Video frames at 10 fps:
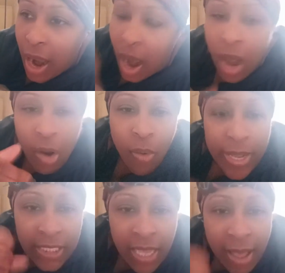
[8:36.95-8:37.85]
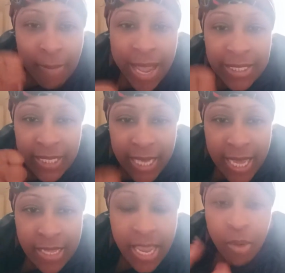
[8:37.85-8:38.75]
are going to come back
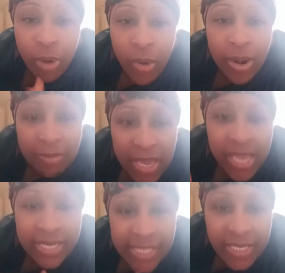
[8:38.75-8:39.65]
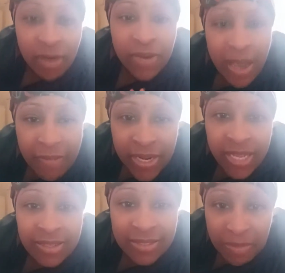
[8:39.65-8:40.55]
together, and we're going to be in a
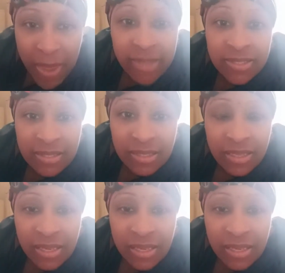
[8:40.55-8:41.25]
self-governing space.